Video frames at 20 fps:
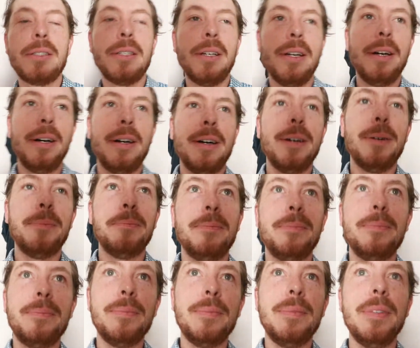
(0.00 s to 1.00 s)

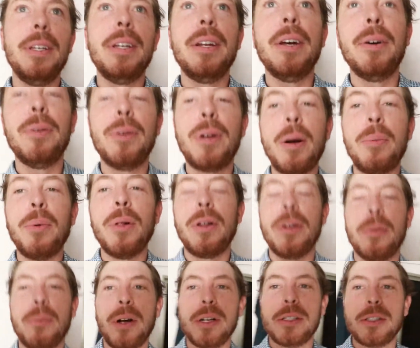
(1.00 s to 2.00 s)
You know, a couple
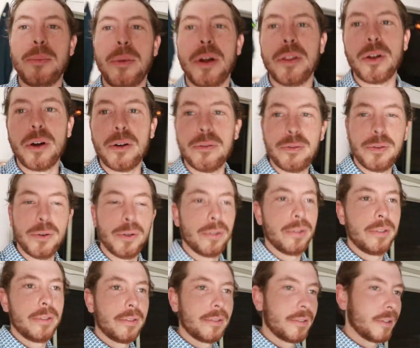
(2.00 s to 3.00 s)
$100 a month on
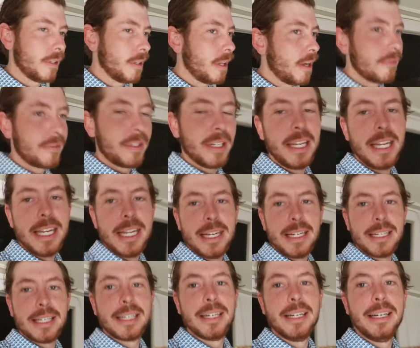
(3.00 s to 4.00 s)
food. Love to
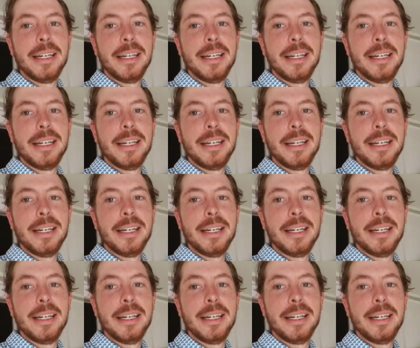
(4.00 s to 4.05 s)
eat.